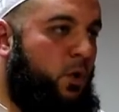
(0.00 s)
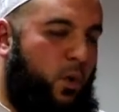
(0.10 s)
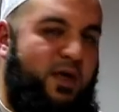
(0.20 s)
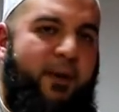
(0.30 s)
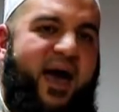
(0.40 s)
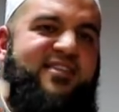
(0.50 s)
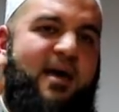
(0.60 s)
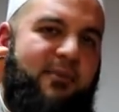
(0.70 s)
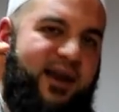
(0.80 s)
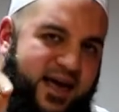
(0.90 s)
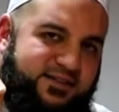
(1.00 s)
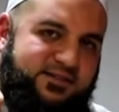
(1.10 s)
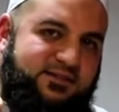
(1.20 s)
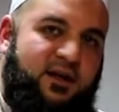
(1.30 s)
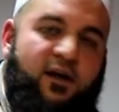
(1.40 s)
We pay them
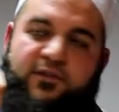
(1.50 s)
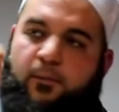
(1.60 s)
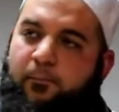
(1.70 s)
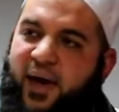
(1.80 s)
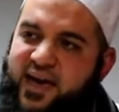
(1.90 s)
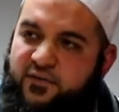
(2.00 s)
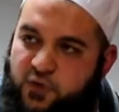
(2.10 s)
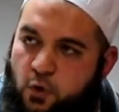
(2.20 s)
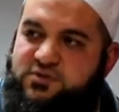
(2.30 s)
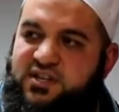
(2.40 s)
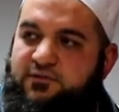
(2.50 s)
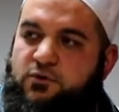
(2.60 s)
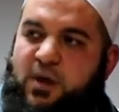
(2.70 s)
less than paying those individuals